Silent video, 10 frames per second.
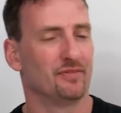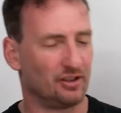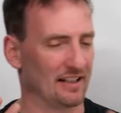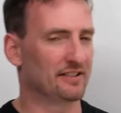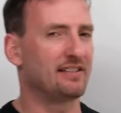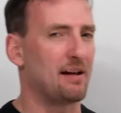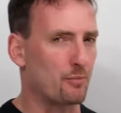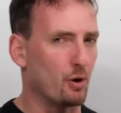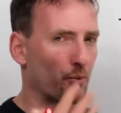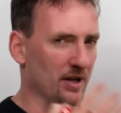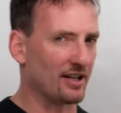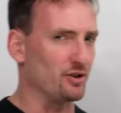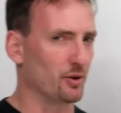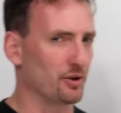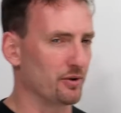You'll understand more when I
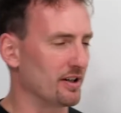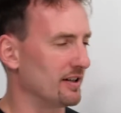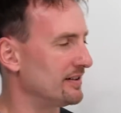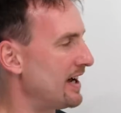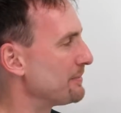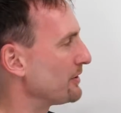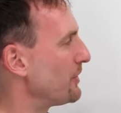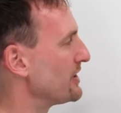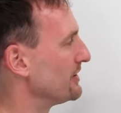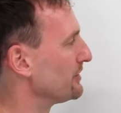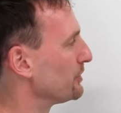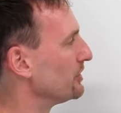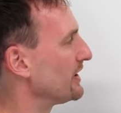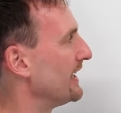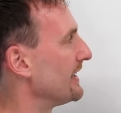show you the types of questions we're
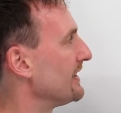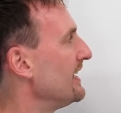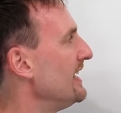looking at.